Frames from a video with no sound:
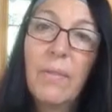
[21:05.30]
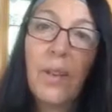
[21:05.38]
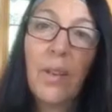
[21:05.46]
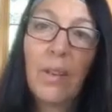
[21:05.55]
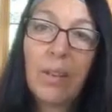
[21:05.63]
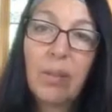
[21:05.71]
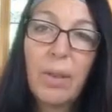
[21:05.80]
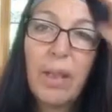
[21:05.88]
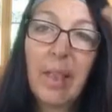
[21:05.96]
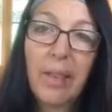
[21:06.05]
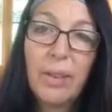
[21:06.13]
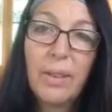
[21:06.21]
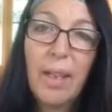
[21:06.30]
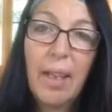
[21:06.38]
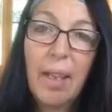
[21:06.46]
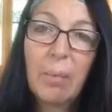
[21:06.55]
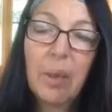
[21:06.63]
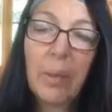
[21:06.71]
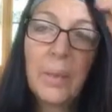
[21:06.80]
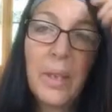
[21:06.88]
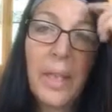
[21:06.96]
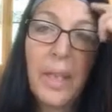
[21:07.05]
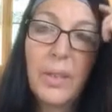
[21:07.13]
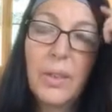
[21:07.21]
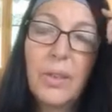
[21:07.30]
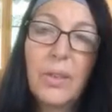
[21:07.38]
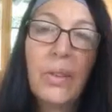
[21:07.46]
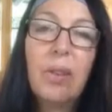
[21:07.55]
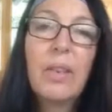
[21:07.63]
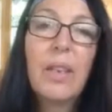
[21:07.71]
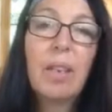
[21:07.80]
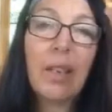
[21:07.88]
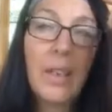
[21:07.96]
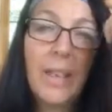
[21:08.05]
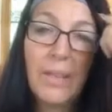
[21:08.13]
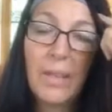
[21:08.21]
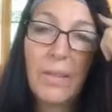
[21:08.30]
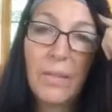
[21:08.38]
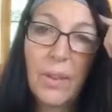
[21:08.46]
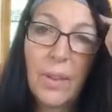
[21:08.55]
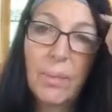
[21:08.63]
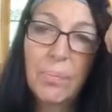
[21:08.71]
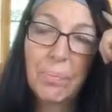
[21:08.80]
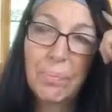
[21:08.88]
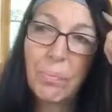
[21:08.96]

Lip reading: the fall, because right now you're in the animal communication. So you'll get the class in the fall.